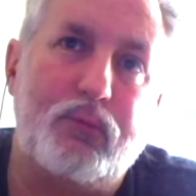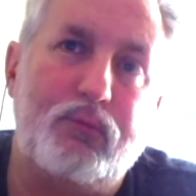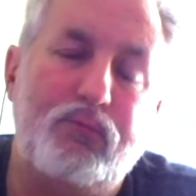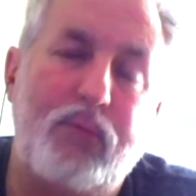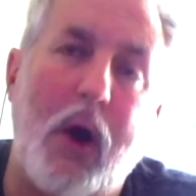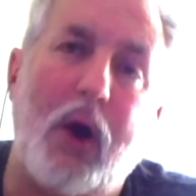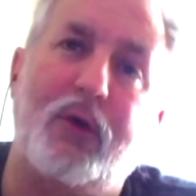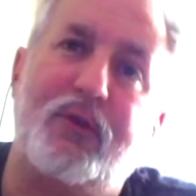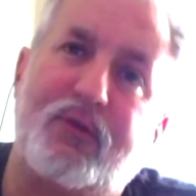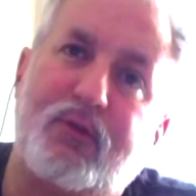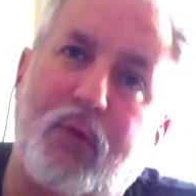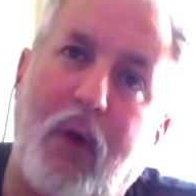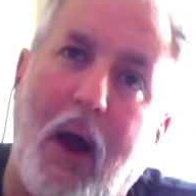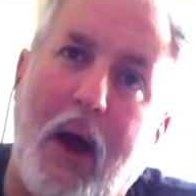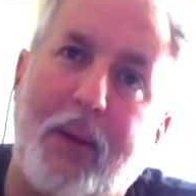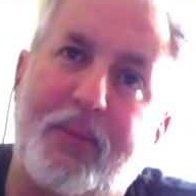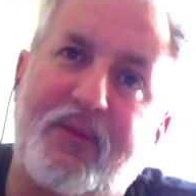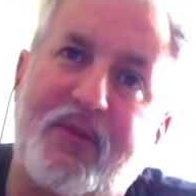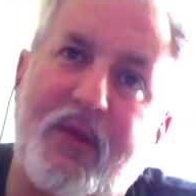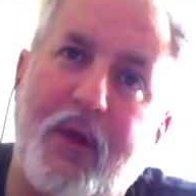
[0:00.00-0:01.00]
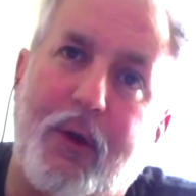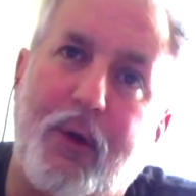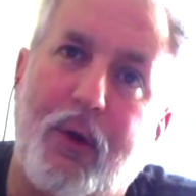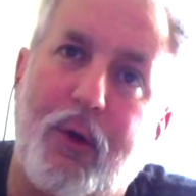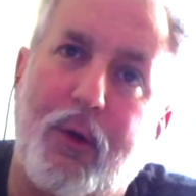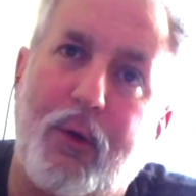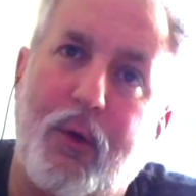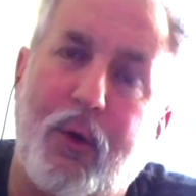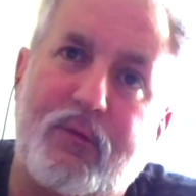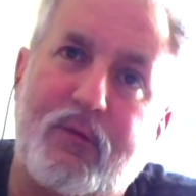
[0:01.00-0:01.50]
Most crops that
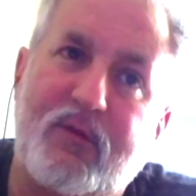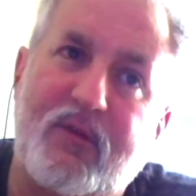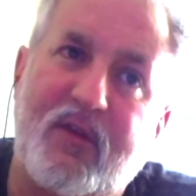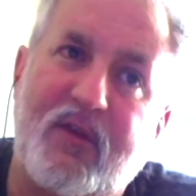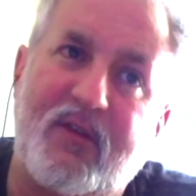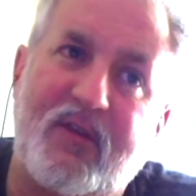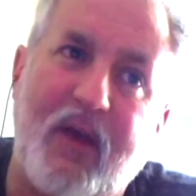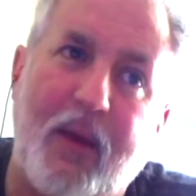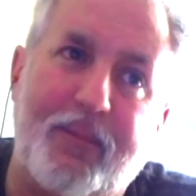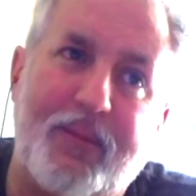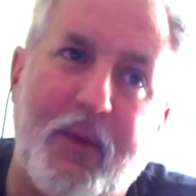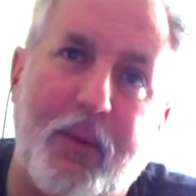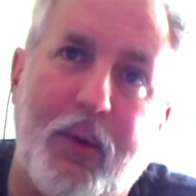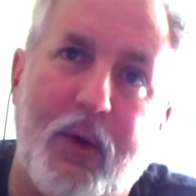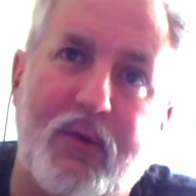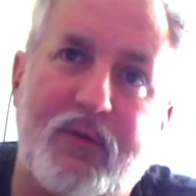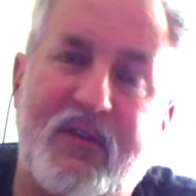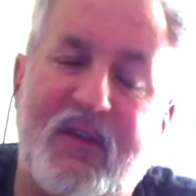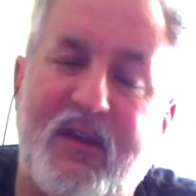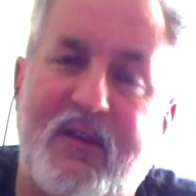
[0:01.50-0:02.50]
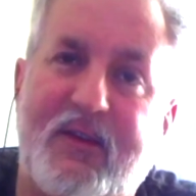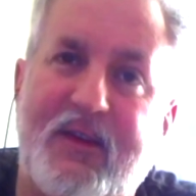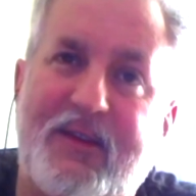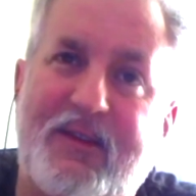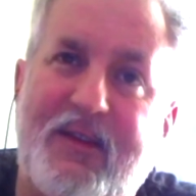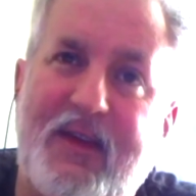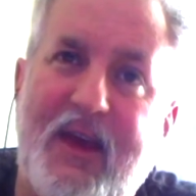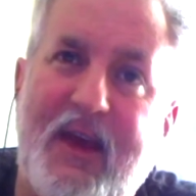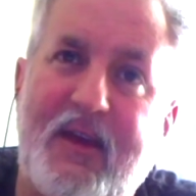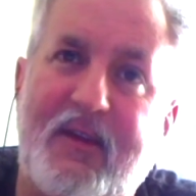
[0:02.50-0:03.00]
are susceptible to
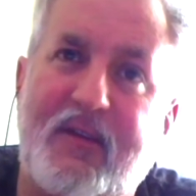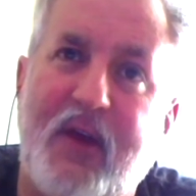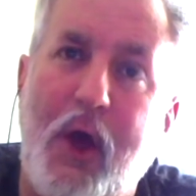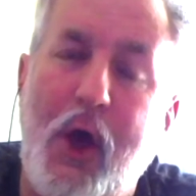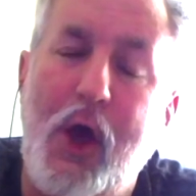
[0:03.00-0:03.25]
disease,